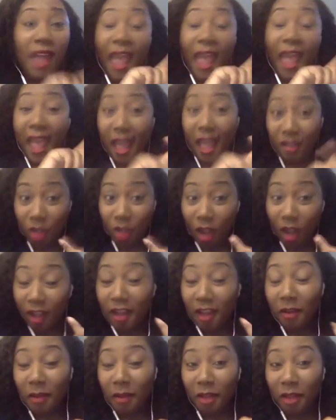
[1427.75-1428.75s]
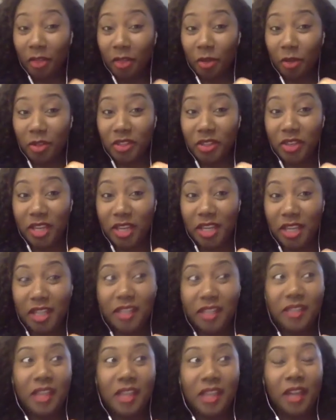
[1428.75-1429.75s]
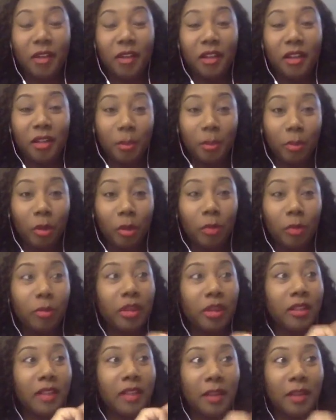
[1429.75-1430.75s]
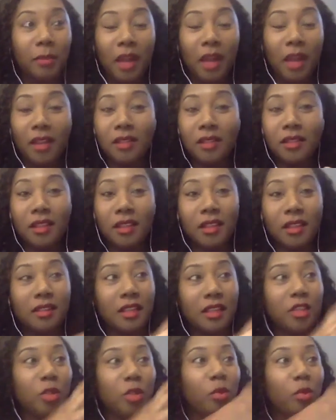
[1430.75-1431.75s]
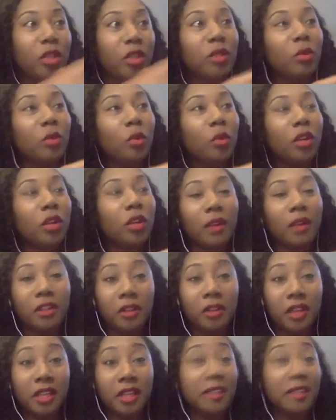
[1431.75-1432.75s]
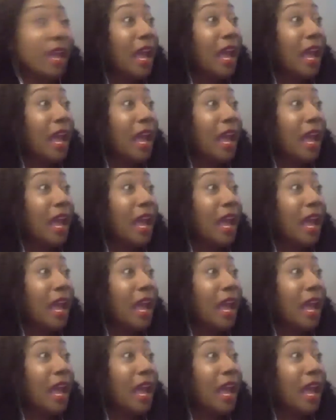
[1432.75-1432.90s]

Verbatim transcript: ha- talking about those things that are inappropriate, like politics that you wouldn't want around your kids